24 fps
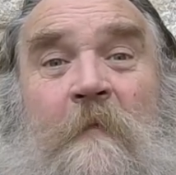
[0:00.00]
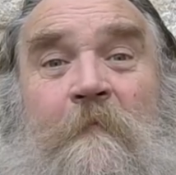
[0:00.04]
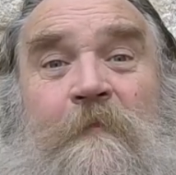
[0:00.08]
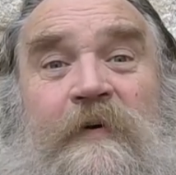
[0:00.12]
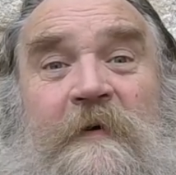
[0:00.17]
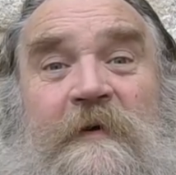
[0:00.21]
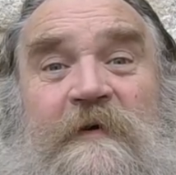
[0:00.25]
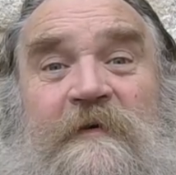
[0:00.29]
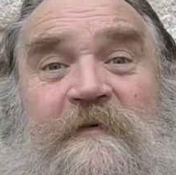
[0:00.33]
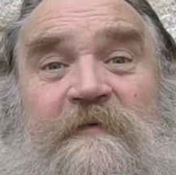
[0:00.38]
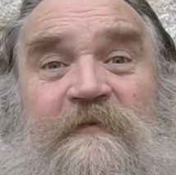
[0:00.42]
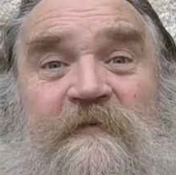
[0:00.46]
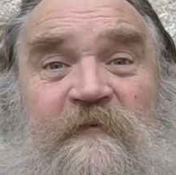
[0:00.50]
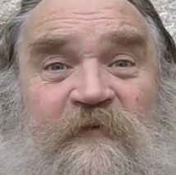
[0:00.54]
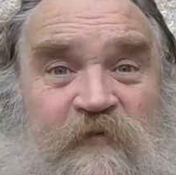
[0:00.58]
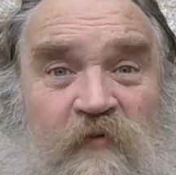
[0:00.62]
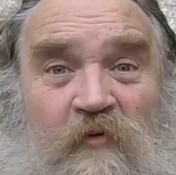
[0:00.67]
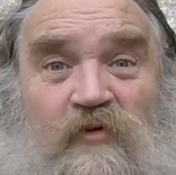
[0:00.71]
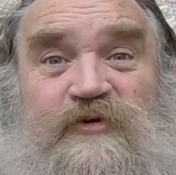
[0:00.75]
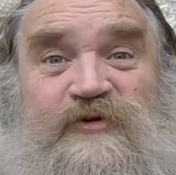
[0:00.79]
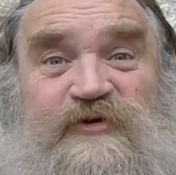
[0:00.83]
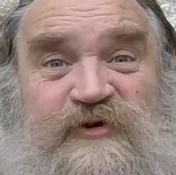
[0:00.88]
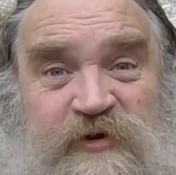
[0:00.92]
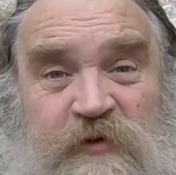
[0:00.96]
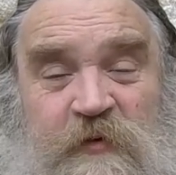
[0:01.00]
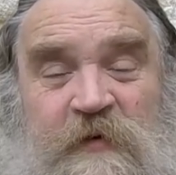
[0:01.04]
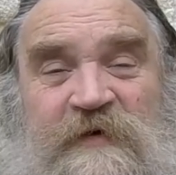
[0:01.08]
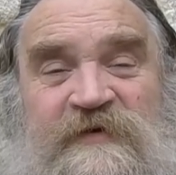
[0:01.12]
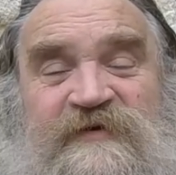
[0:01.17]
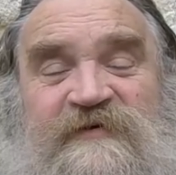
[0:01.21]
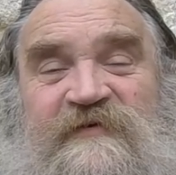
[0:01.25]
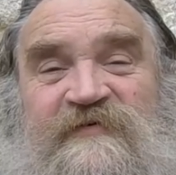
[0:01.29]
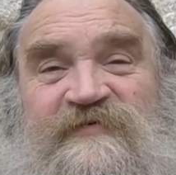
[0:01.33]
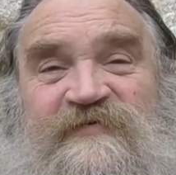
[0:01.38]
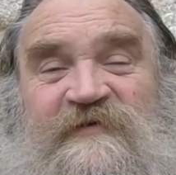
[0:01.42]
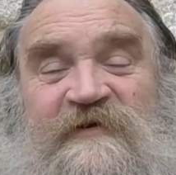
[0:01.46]
but
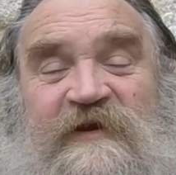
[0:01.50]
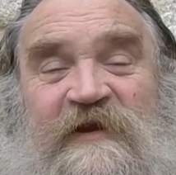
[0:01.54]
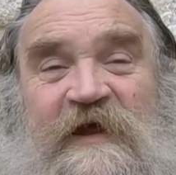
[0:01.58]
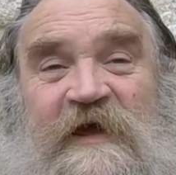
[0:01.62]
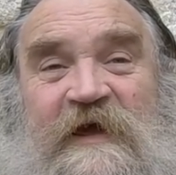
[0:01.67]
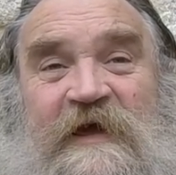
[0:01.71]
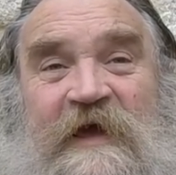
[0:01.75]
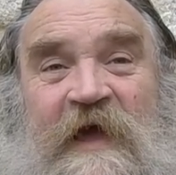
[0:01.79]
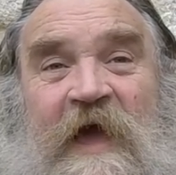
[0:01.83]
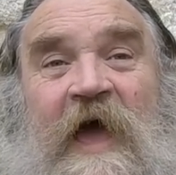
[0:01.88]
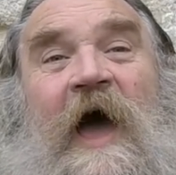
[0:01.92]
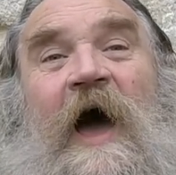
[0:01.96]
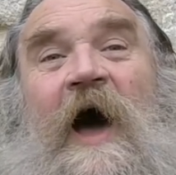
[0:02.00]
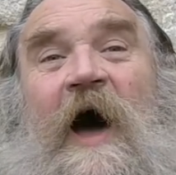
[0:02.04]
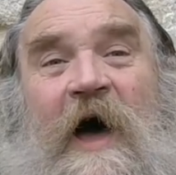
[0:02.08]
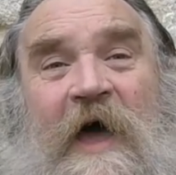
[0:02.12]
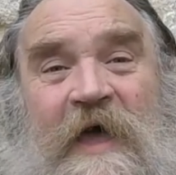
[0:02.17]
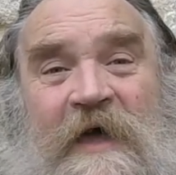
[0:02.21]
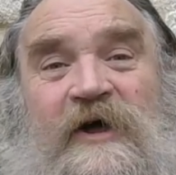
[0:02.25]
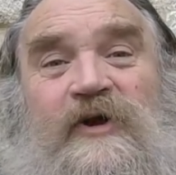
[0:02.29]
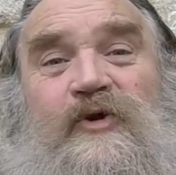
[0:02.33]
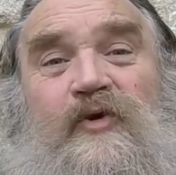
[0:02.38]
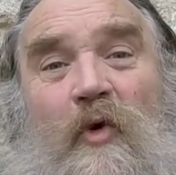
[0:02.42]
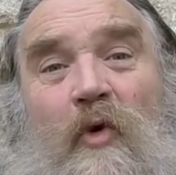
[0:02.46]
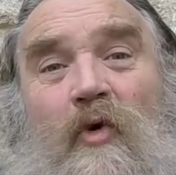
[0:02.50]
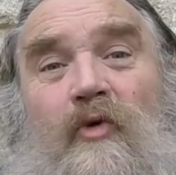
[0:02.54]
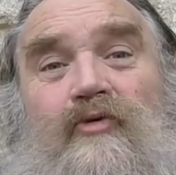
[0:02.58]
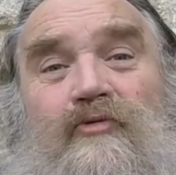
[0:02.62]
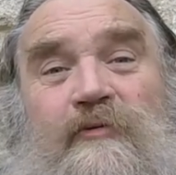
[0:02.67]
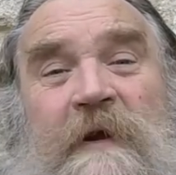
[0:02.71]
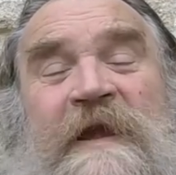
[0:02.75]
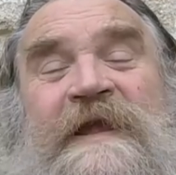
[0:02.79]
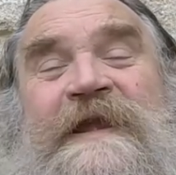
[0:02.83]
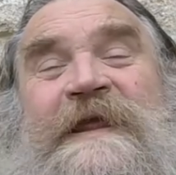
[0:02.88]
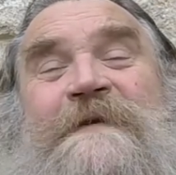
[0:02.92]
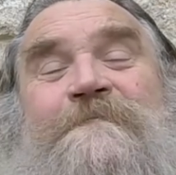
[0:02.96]
fortuitously I had
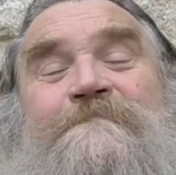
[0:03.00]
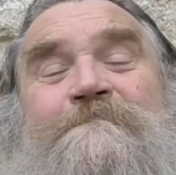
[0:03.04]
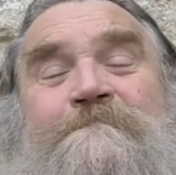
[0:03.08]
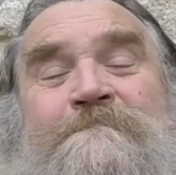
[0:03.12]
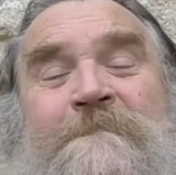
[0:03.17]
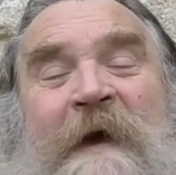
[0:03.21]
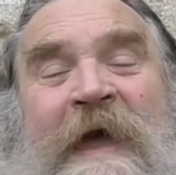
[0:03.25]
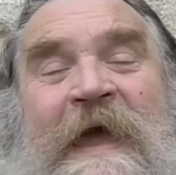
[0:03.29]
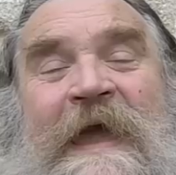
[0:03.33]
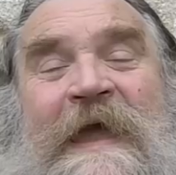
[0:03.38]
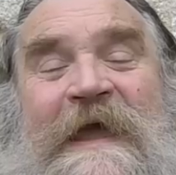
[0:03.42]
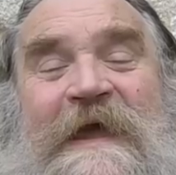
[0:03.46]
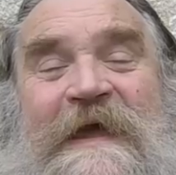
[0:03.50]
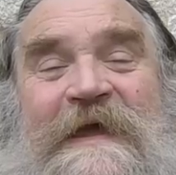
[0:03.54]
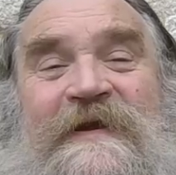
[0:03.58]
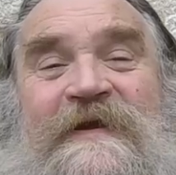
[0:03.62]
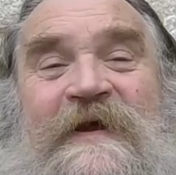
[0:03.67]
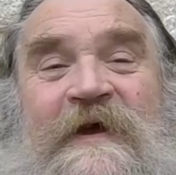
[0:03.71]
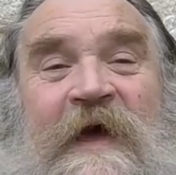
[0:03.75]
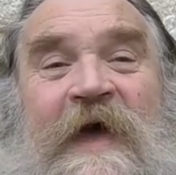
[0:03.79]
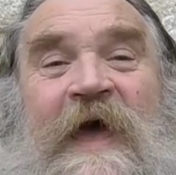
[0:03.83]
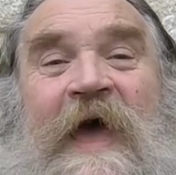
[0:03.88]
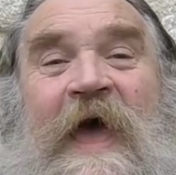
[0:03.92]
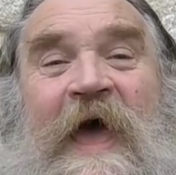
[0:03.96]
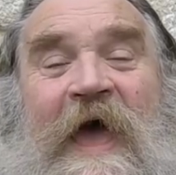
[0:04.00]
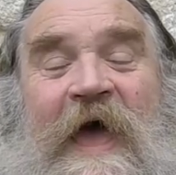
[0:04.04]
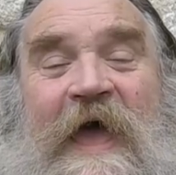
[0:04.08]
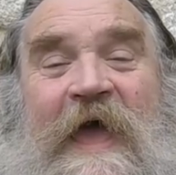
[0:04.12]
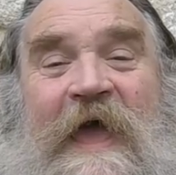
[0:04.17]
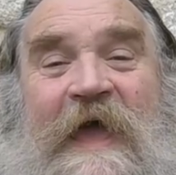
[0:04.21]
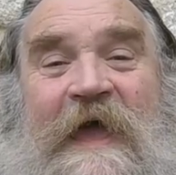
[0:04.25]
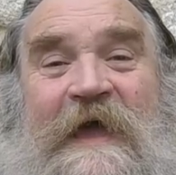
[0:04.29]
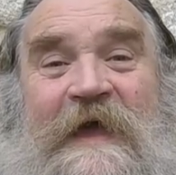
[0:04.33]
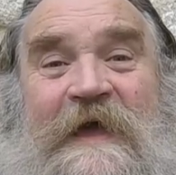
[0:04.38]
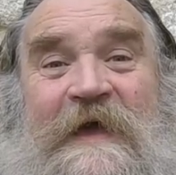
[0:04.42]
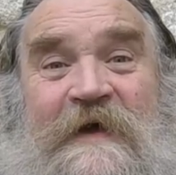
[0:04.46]
already made
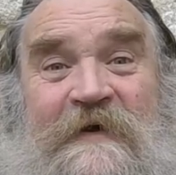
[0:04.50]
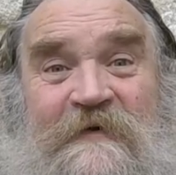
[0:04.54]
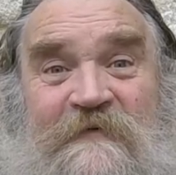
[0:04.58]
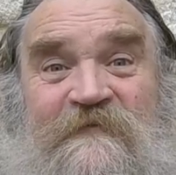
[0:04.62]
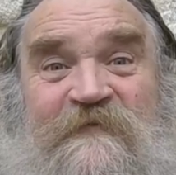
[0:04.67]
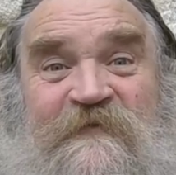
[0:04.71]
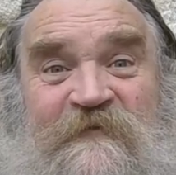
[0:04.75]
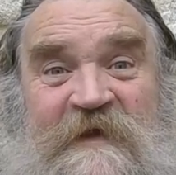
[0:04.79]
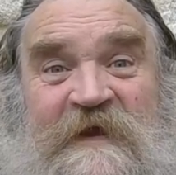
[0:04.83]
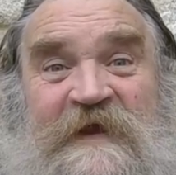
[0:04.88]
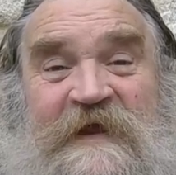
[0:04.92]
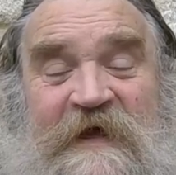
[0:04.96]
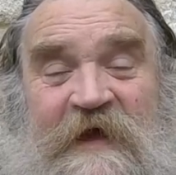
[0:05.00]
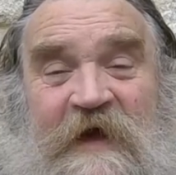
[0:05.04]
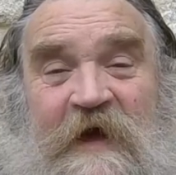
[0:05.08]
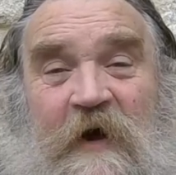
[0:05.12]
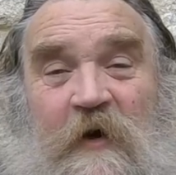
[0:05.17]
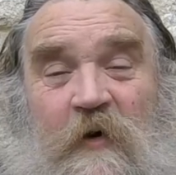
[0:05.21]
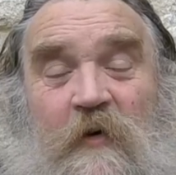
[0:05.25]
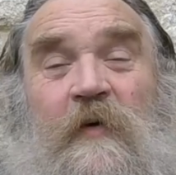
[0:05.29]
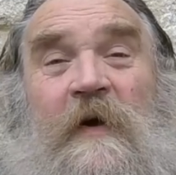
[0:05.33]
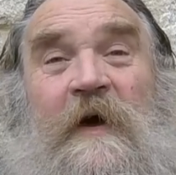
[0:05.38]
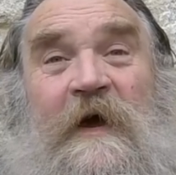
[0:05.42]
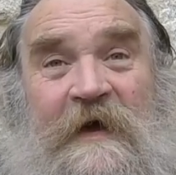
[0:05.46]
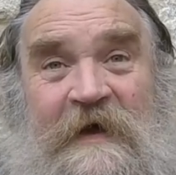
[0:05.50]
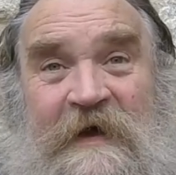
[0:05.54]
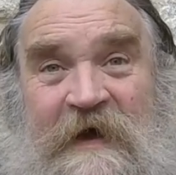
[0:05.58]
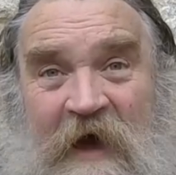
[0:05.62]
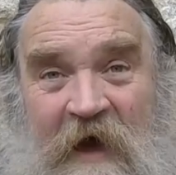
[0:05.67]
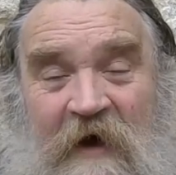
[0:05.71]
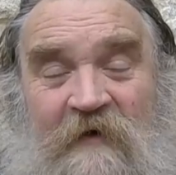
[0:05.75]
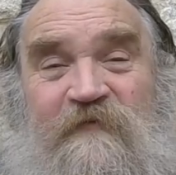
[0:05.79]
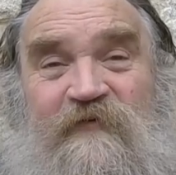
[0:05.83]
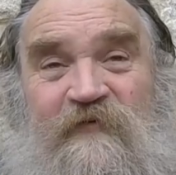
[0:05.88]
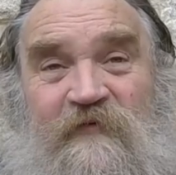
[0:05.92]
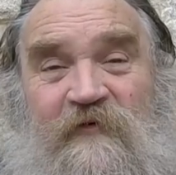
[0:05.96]
a video
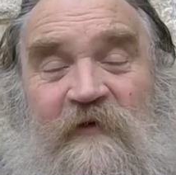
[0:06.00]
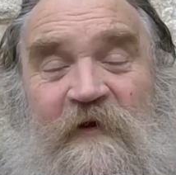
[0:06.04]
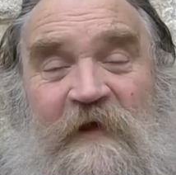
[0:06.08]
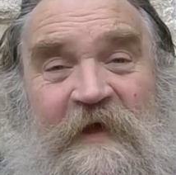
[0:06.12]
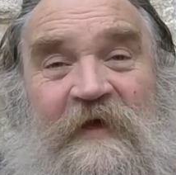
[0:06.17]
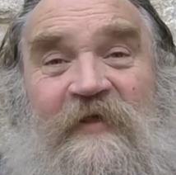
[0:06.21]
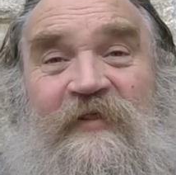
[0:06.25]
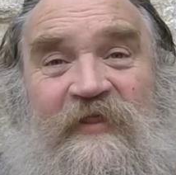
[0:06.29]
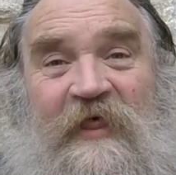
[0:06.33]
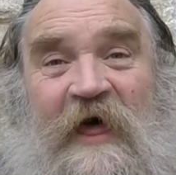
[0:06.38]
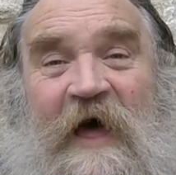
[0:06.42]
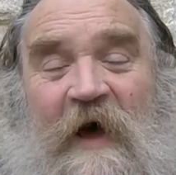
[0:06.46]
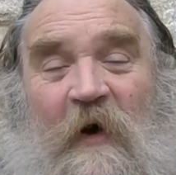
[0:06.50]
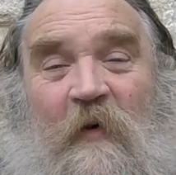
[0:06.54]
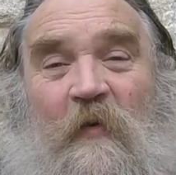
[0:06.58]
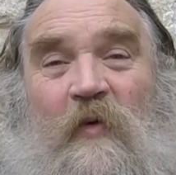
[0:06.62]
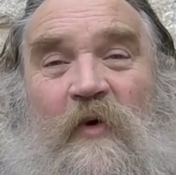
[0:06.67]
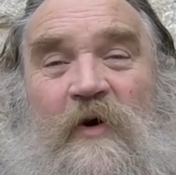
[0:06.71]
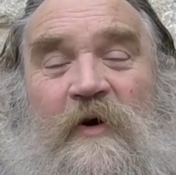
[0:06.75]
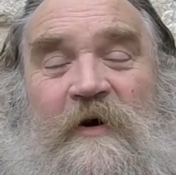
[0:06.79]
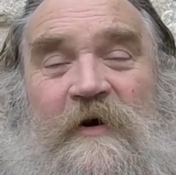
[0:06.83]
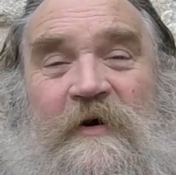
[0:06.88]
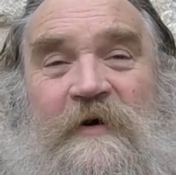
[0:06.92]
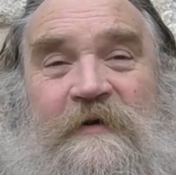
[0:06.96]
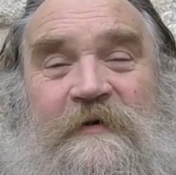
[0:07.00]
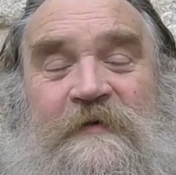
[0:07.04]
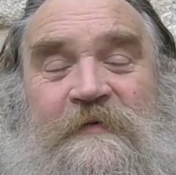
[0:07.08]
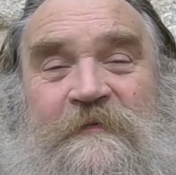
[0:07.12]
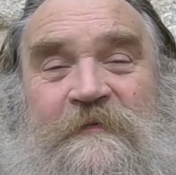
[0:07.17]
covering that word.